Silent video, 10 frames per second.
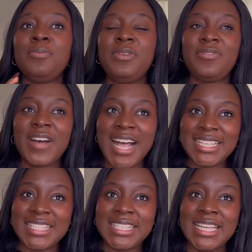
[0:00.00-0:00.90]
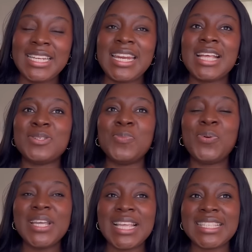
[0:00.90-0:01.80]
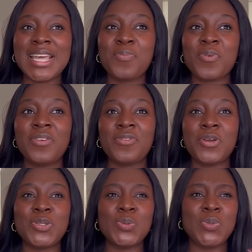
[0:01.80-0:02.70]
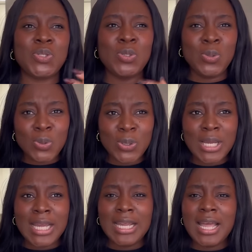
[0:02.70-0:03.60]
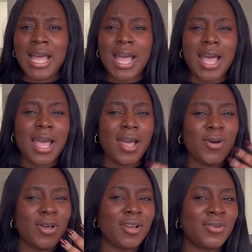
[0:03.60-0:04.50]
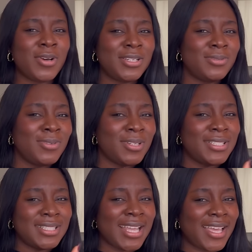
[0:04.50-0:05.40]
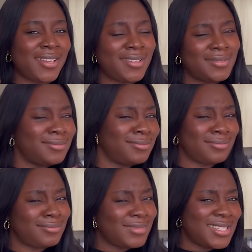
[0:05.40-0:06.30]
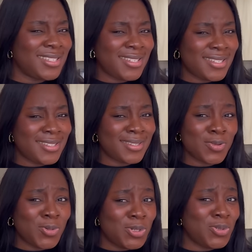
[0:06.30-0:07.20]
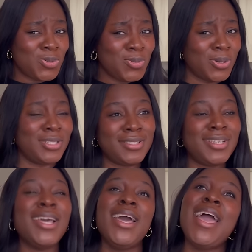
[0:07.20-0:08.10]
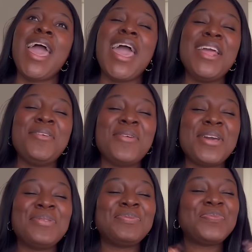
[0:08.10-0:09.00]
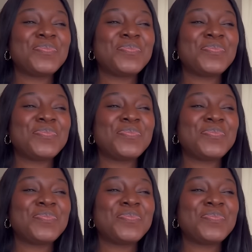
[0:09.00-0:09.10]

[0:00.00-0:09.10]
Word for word: be fast. Then at some point I said praying for it to be slow. God, God is like, sis, what do you want? Anyway,